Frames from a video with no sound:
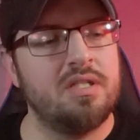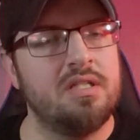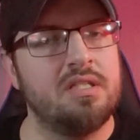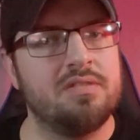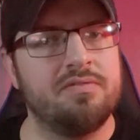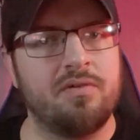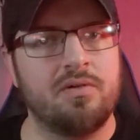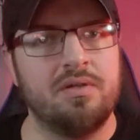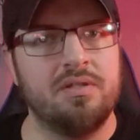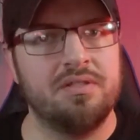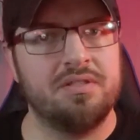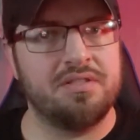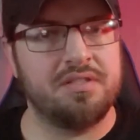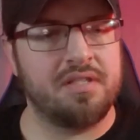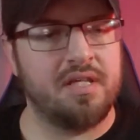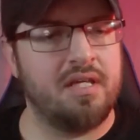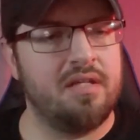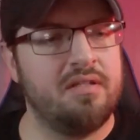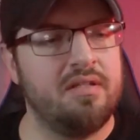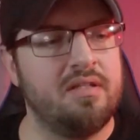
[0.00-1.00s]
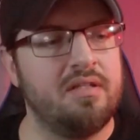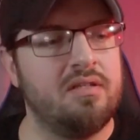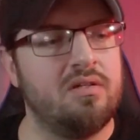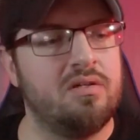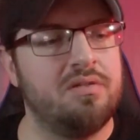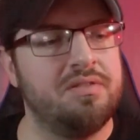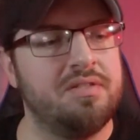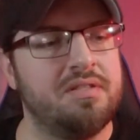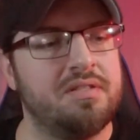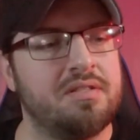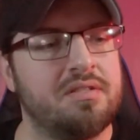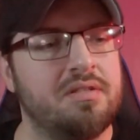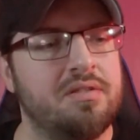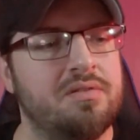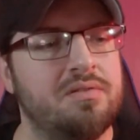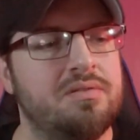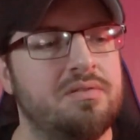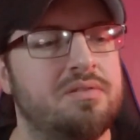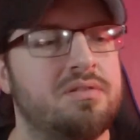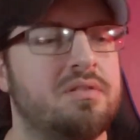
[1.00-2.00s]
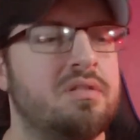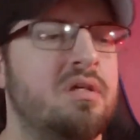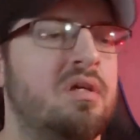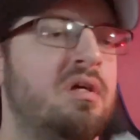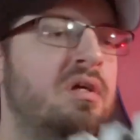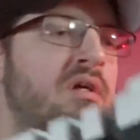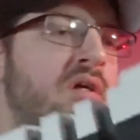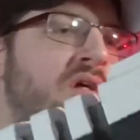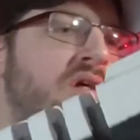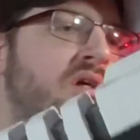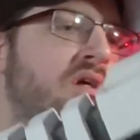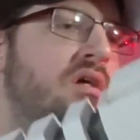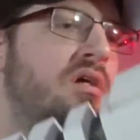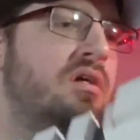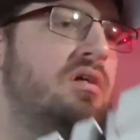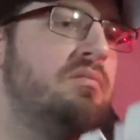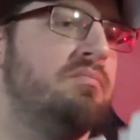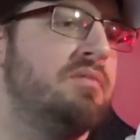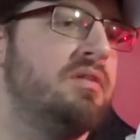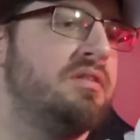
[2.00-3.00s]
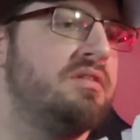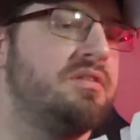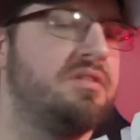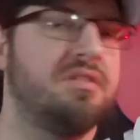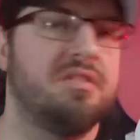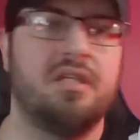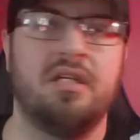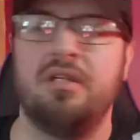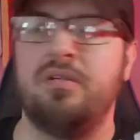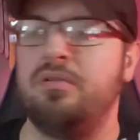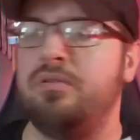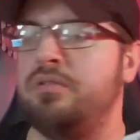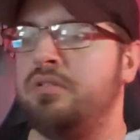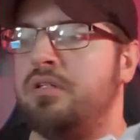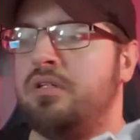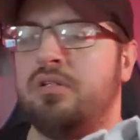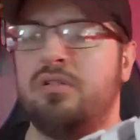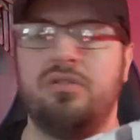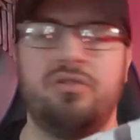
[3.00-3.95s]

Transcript: As far as scaling on this goes, it's scaled